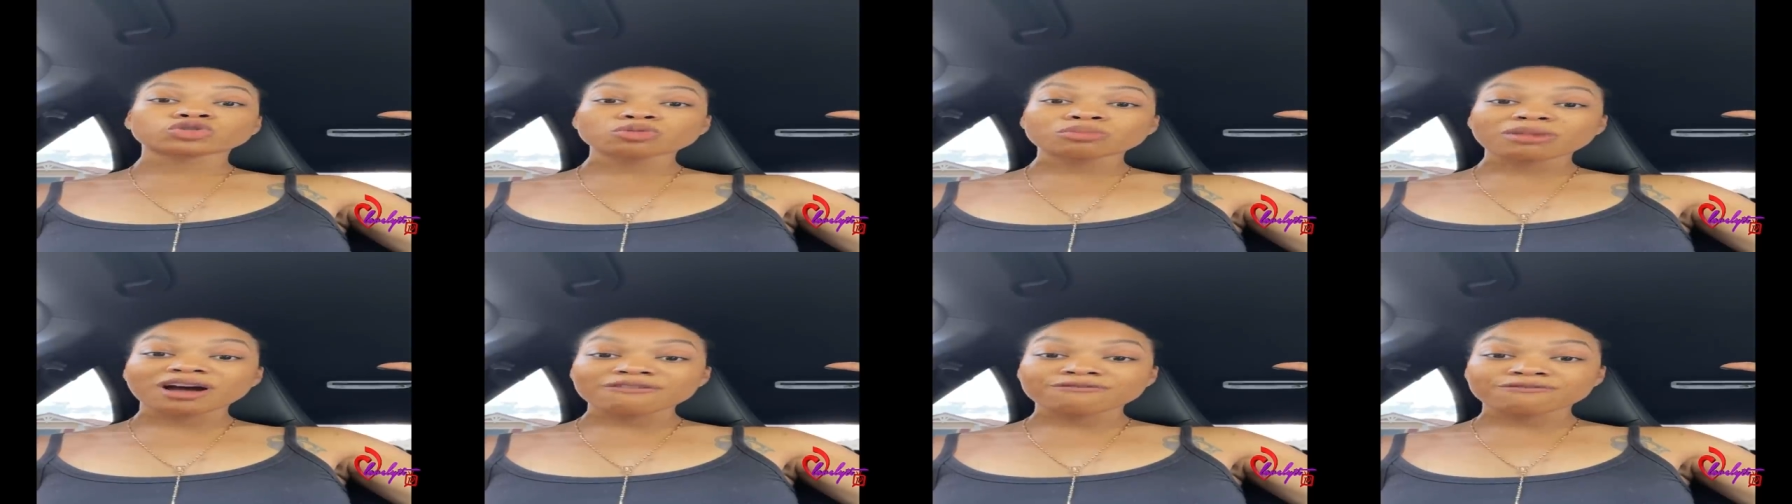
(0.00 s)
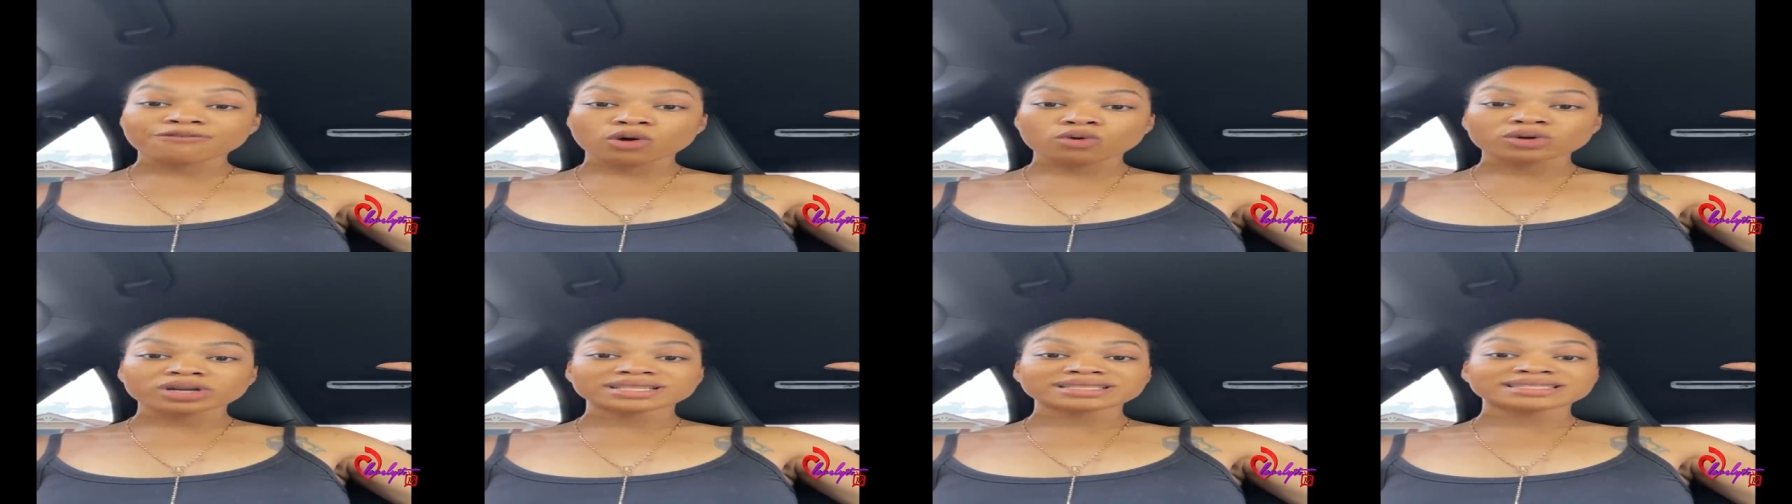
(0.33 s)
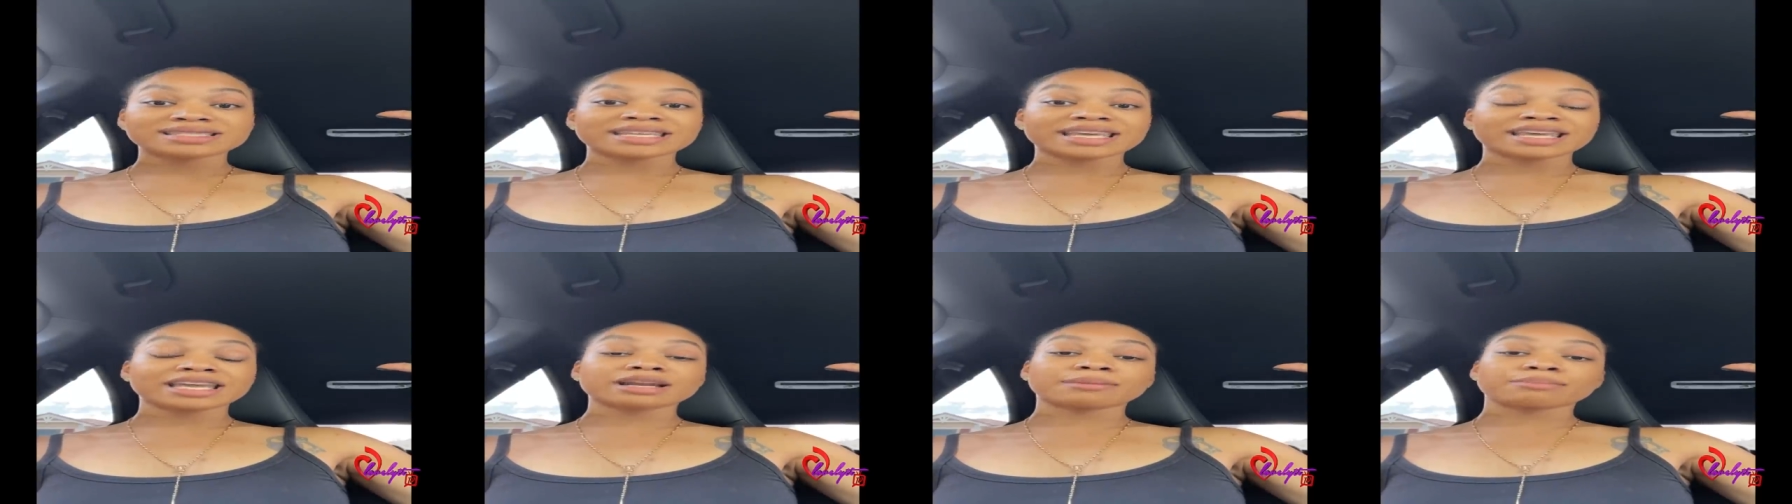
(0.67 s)
through my phone
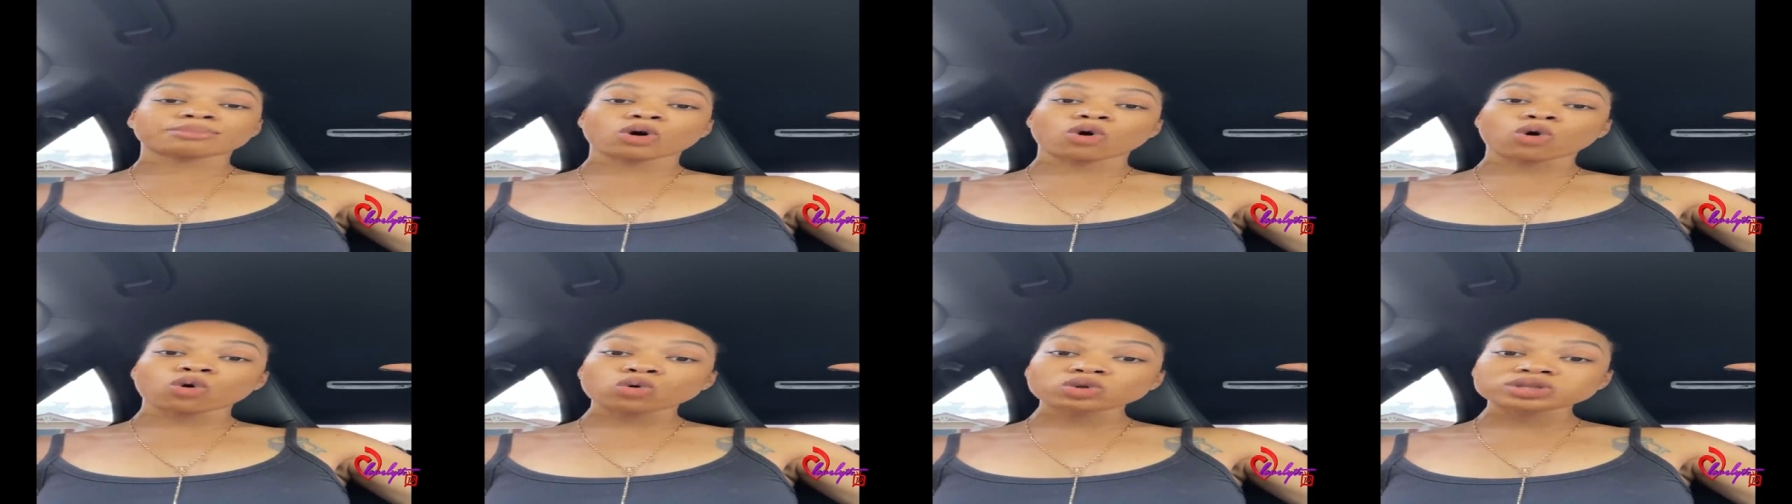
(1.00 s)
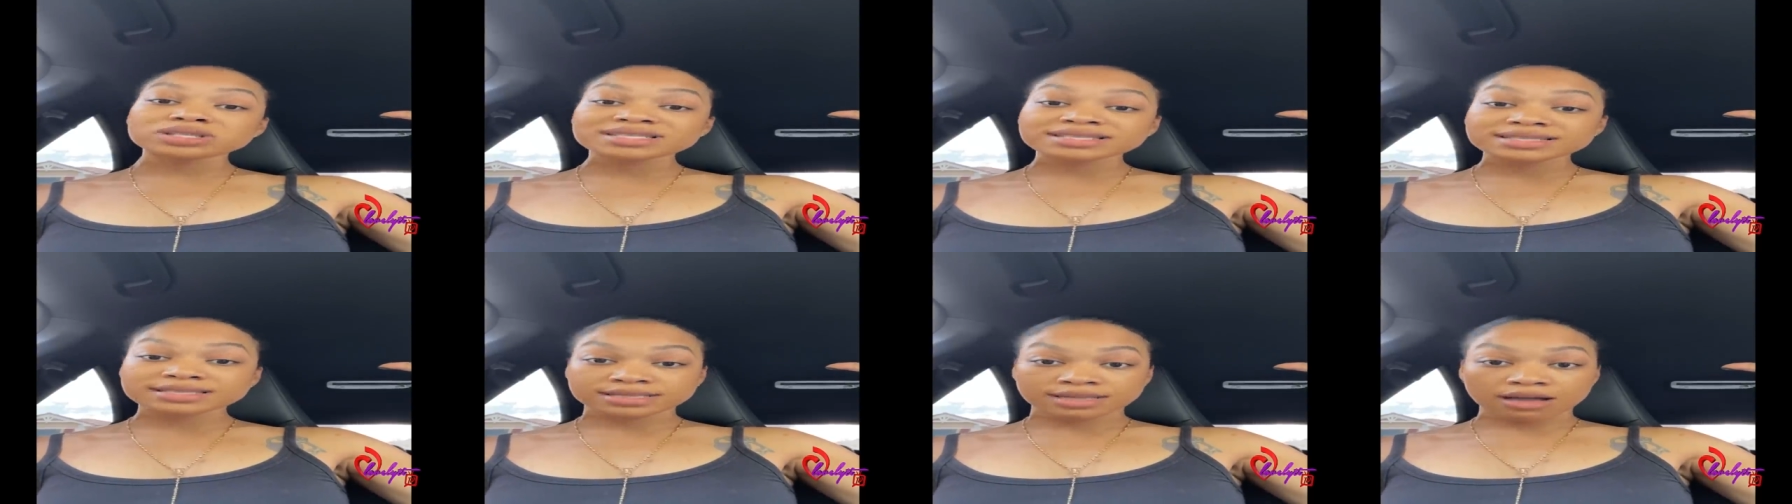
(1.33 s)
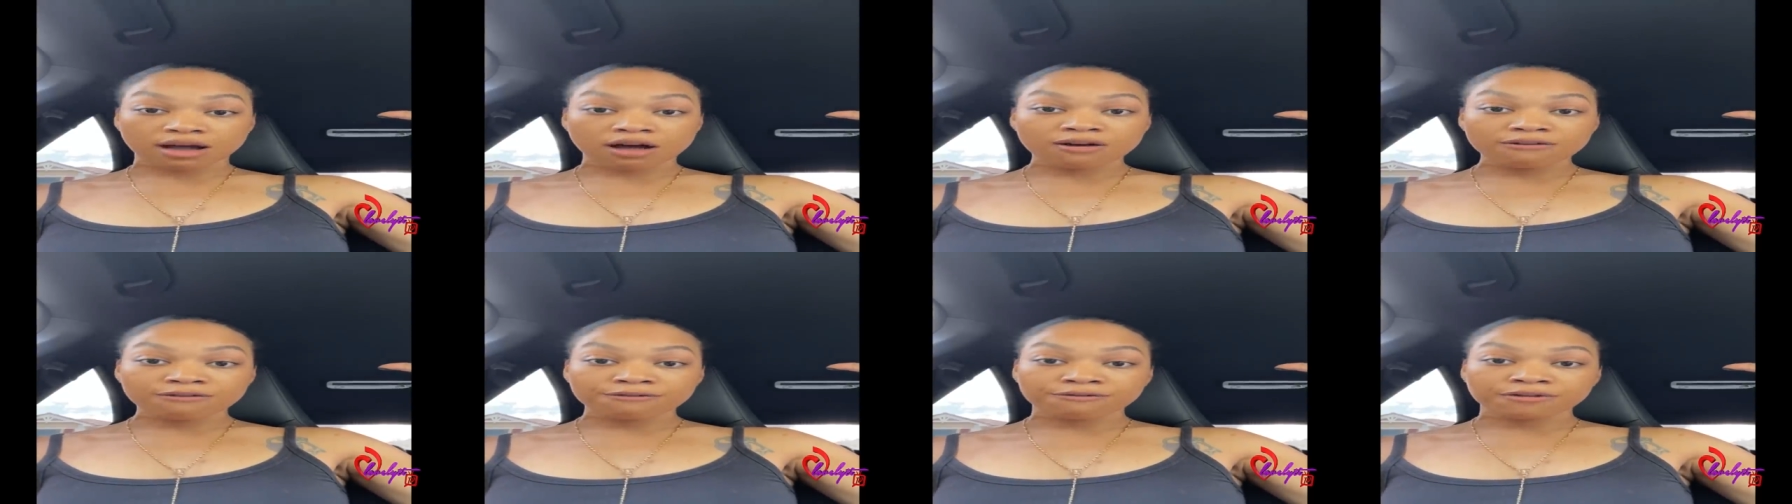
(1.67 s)
and digging up old
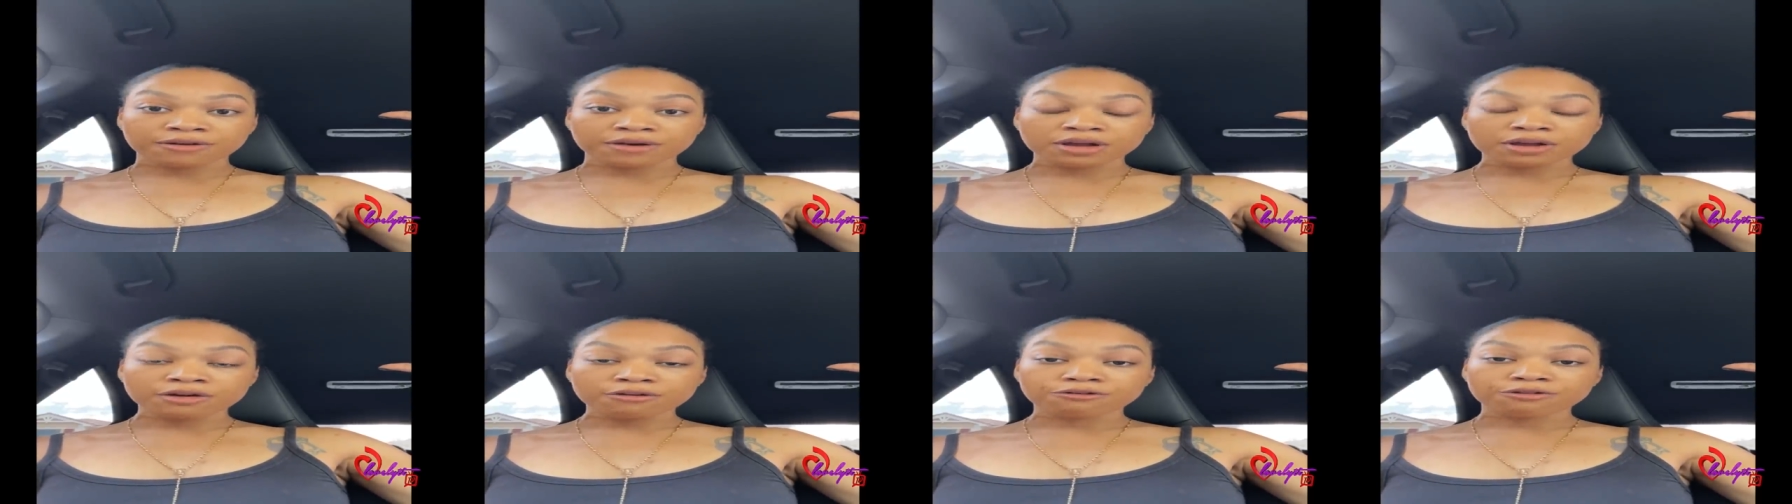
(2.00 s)
stuff